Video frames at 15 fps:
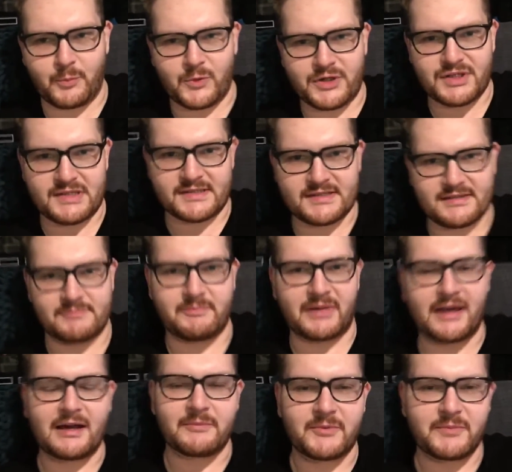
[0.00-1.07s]
which has
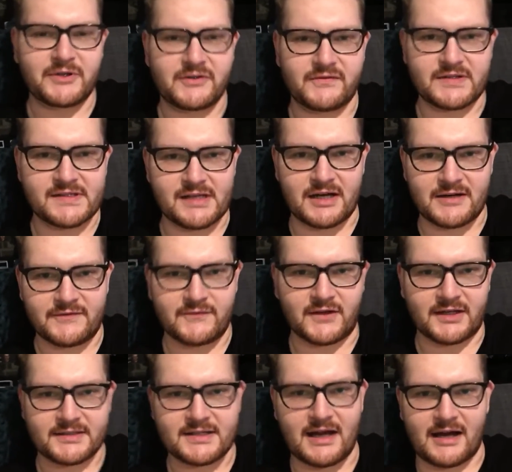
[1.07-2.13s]
become a bit of a side
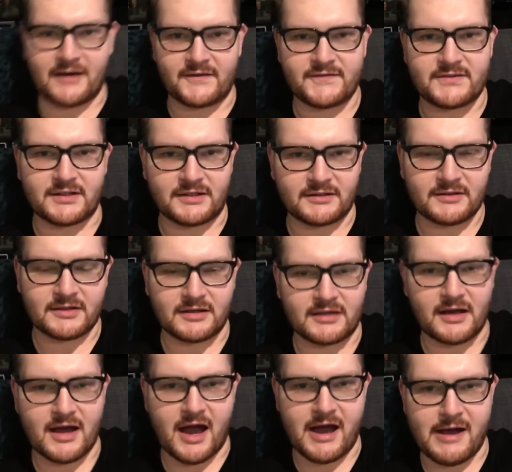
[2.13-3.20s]
effect after
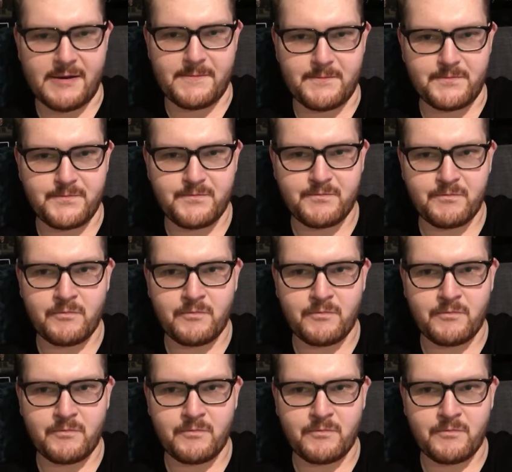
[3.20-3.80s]
um,